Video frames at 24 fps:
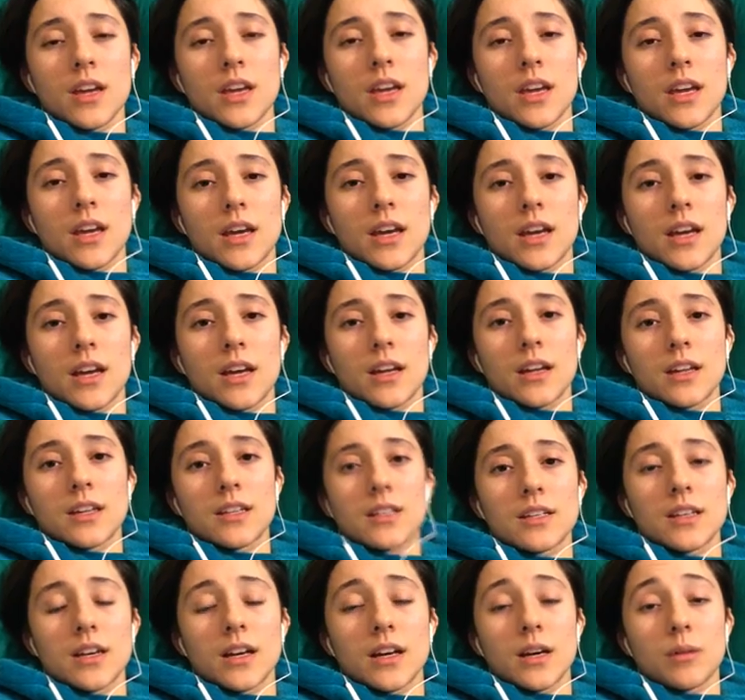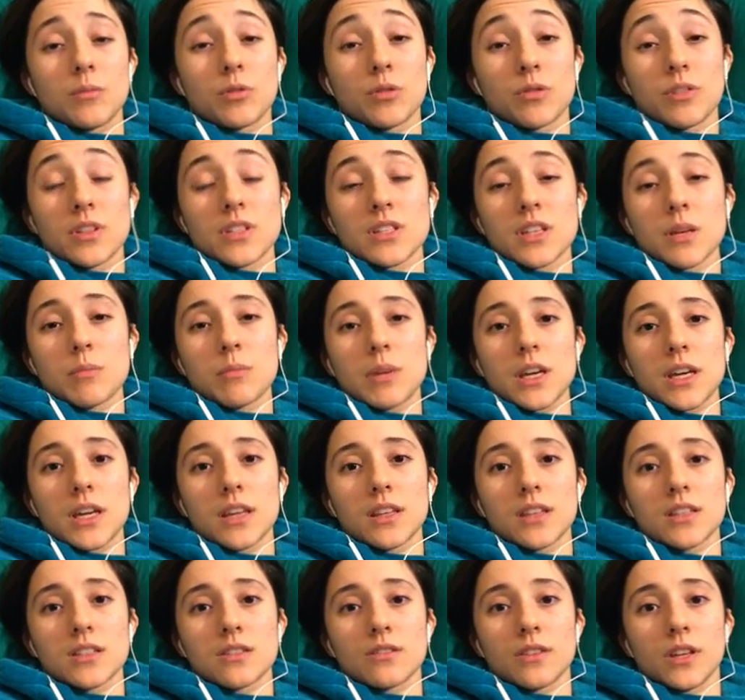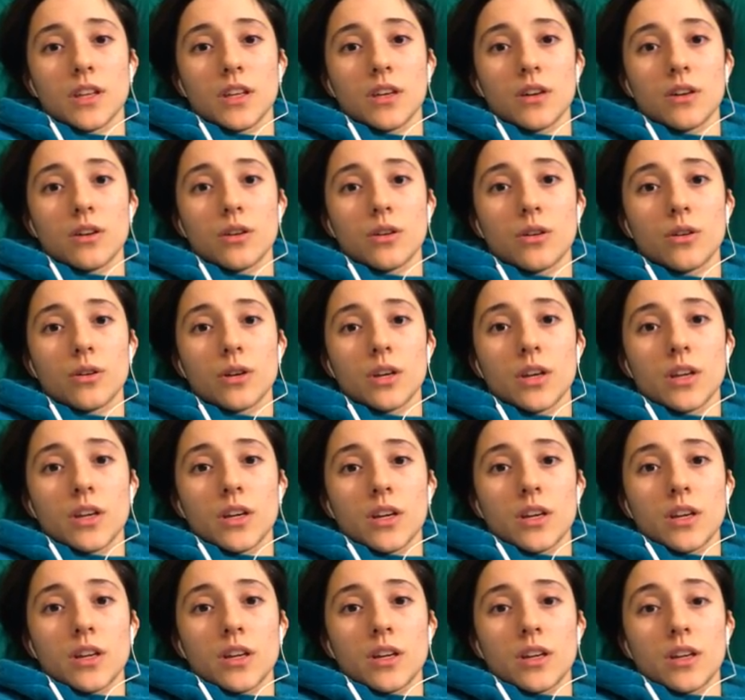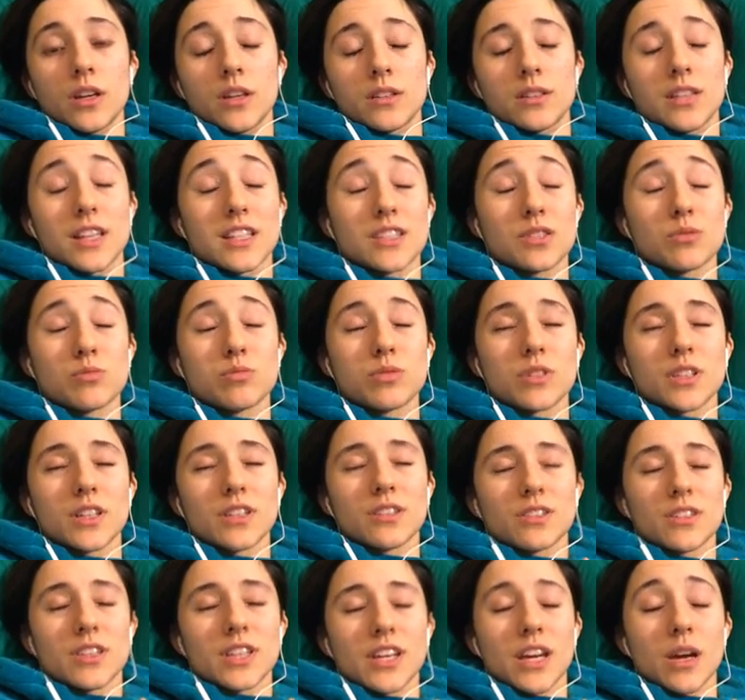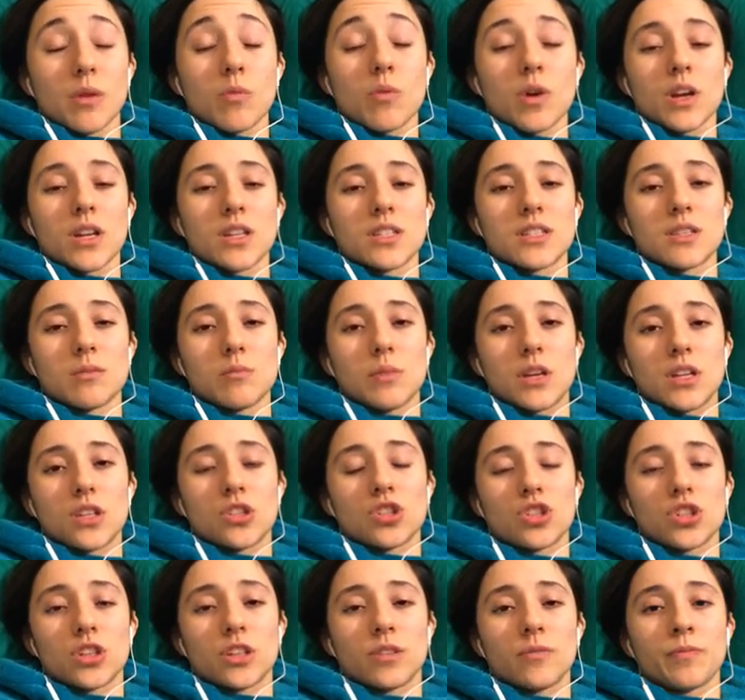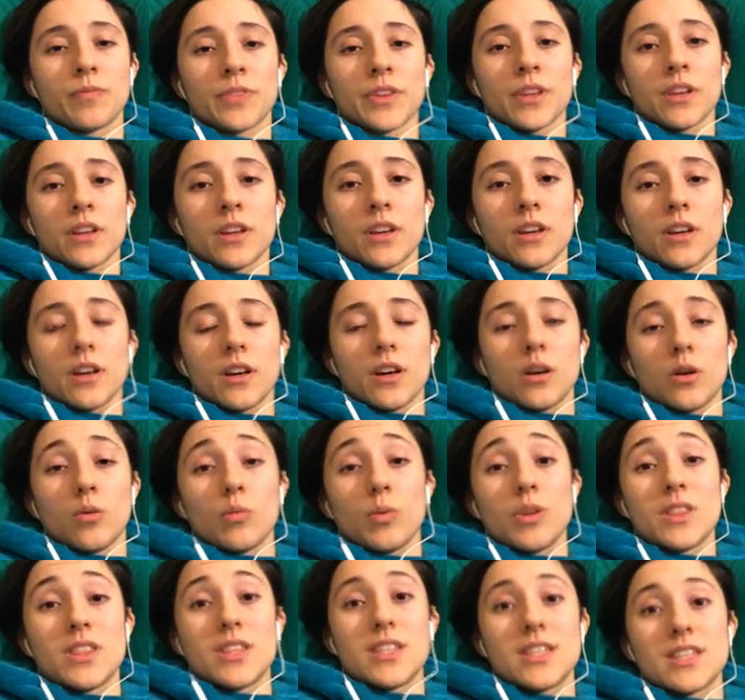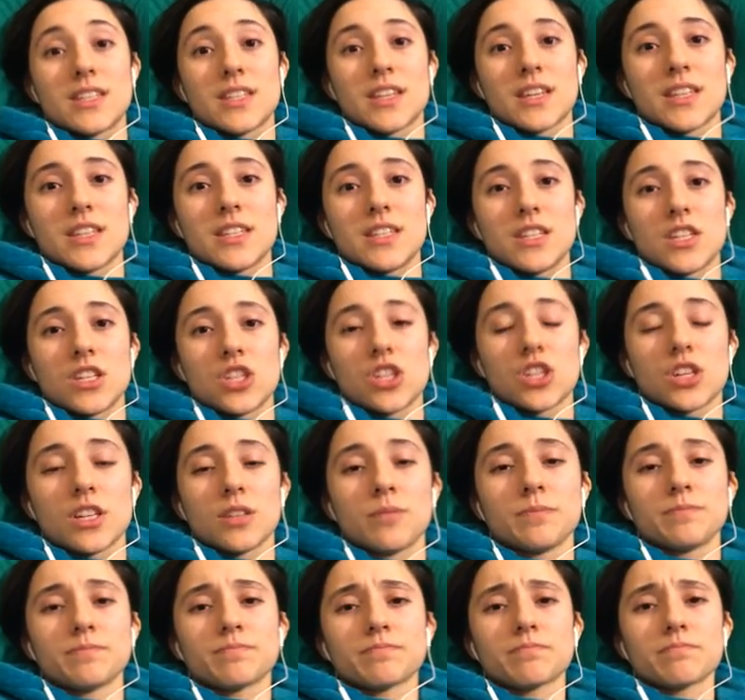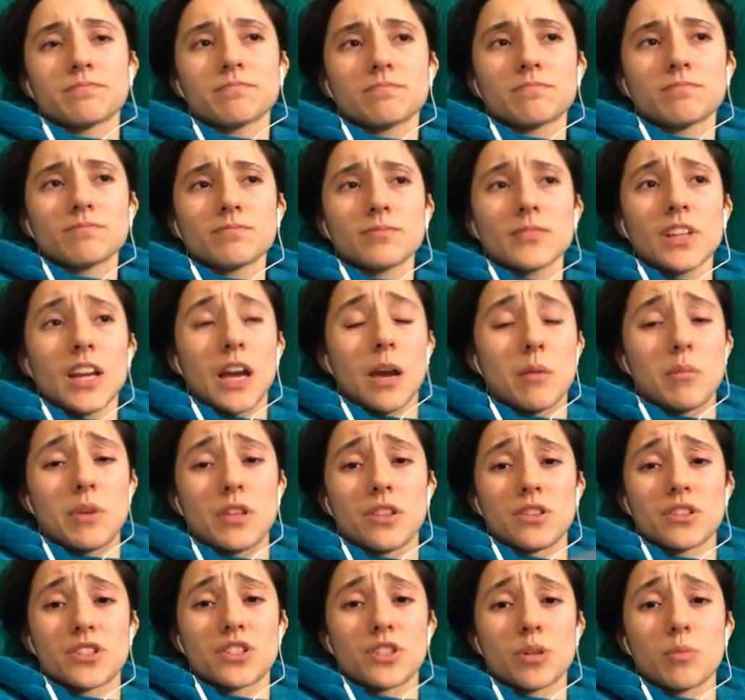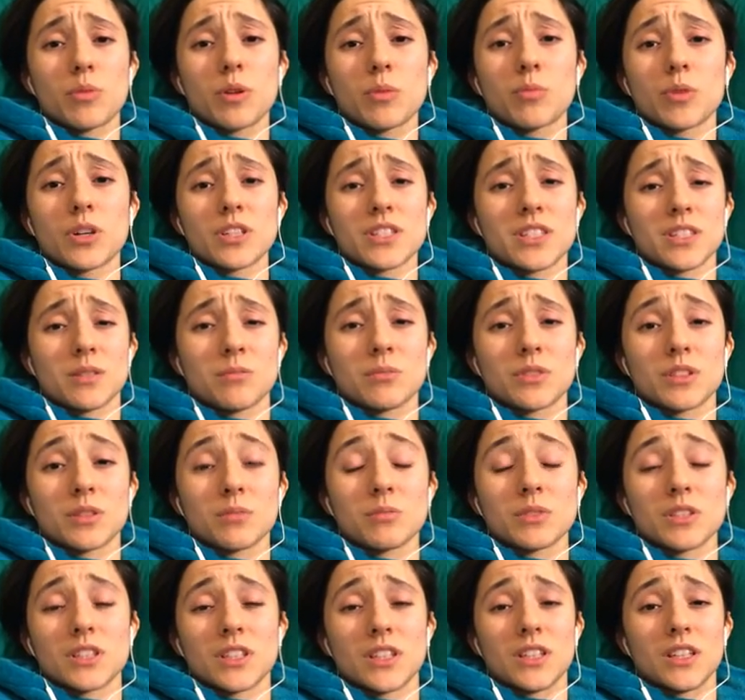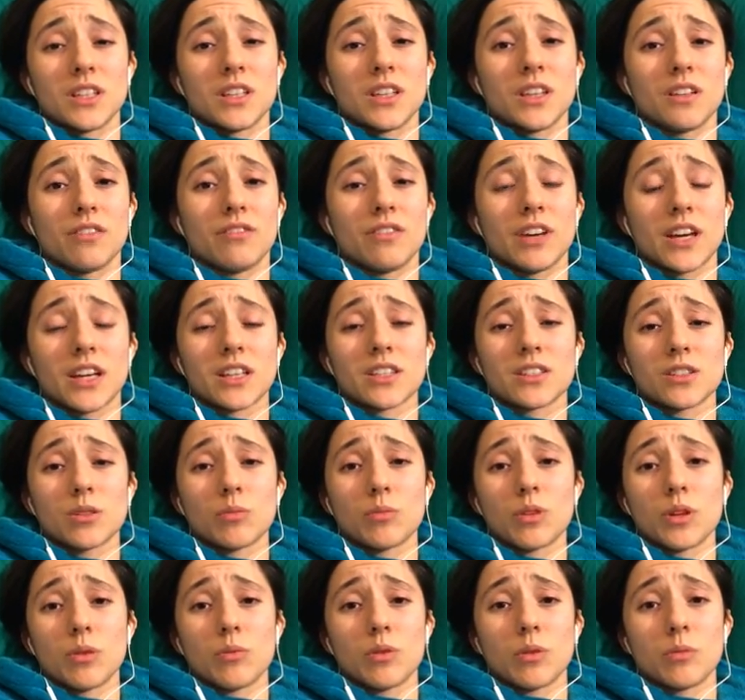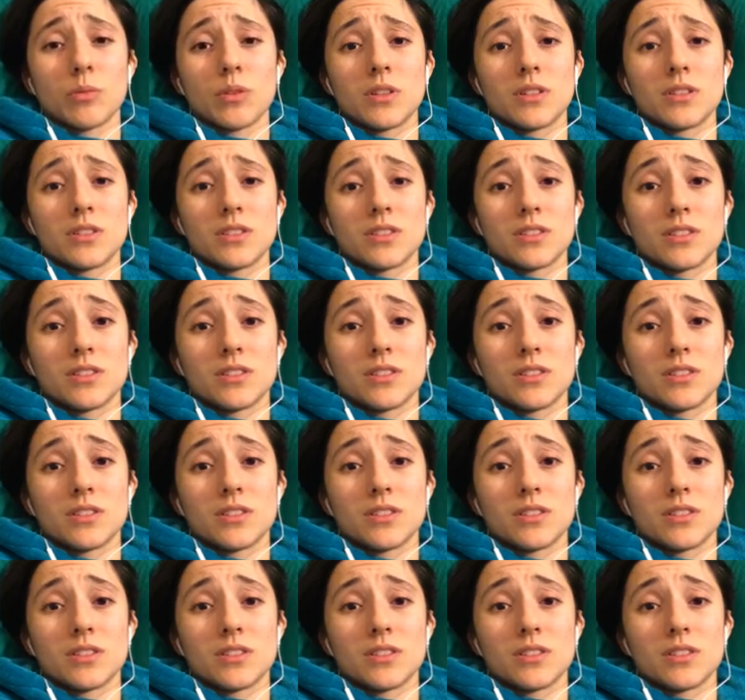And the reason I'm making this video, that's one other thing I wanted to mention. With this condition, I mean, there's so many more symptoms and it affects so many women